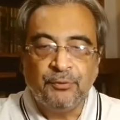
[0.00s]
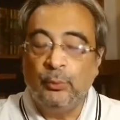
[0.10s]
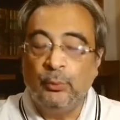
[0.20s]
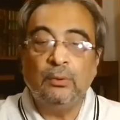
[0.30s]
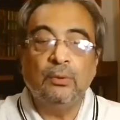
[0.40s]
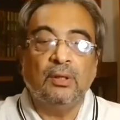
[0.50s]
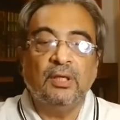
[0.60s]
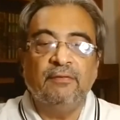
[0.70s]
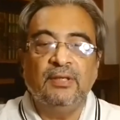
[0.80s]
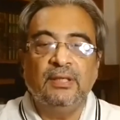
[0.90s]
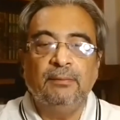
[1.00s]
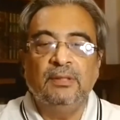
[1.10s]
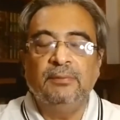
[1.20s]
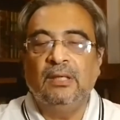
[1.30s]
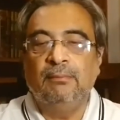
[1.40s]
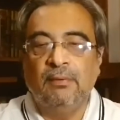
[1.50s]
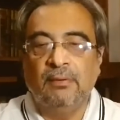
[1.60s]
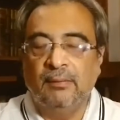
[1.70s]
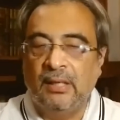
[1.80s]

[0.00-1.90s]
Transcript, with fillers: We could not even, even be, Im